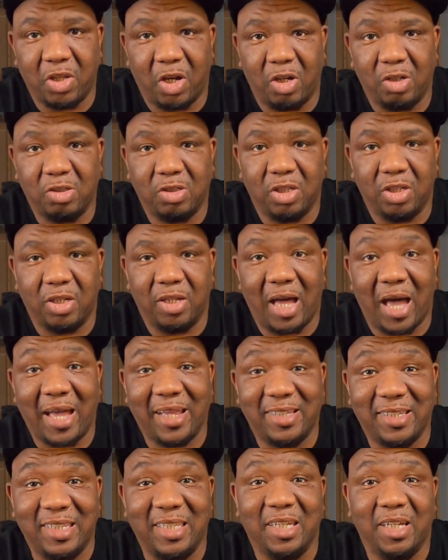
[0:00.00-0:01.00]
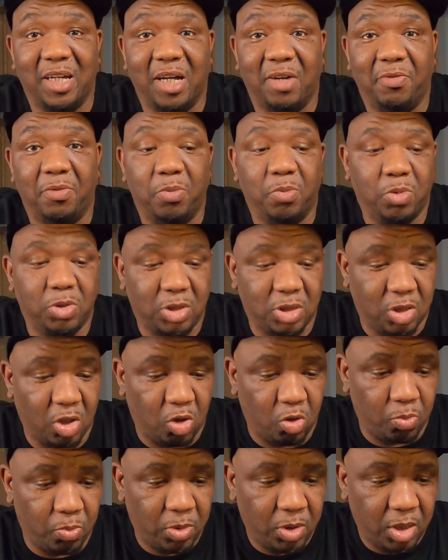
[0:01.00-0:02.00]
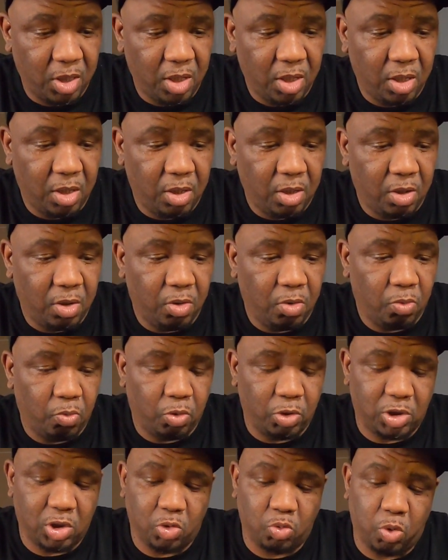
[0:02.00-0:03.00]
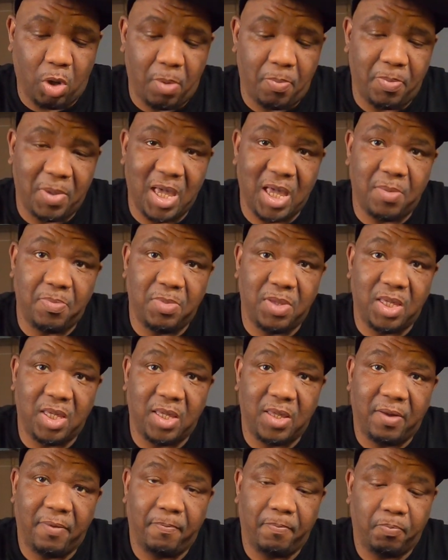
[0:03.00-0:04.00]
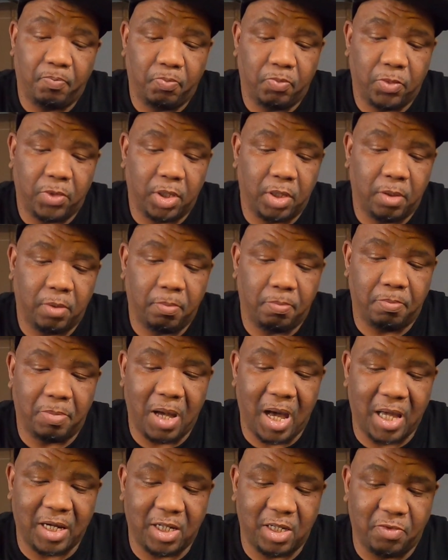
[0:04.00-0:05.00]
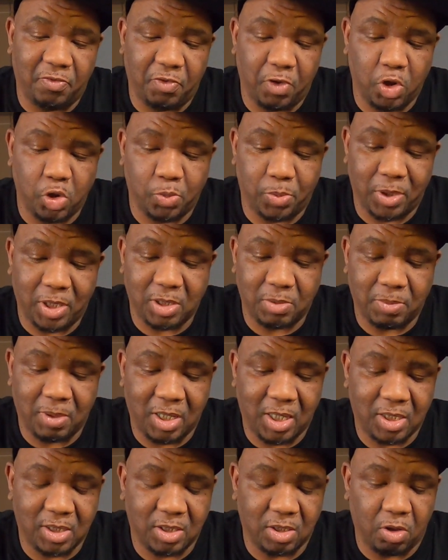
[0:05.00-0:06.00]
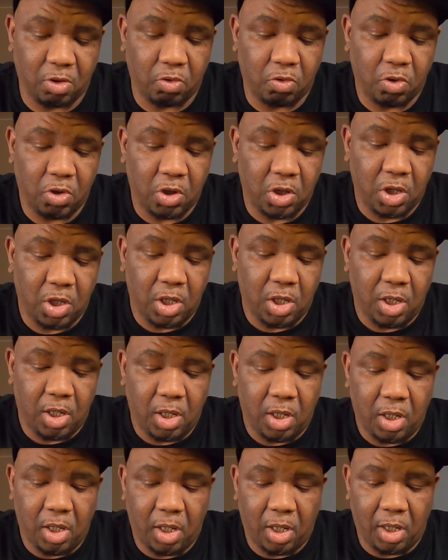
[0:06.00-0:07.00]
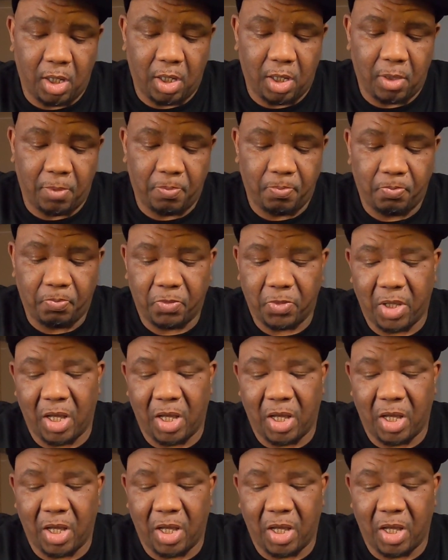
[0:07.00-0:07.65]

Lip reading: thought the idea of them was dope, which is what made me buy it in the first place, man. So I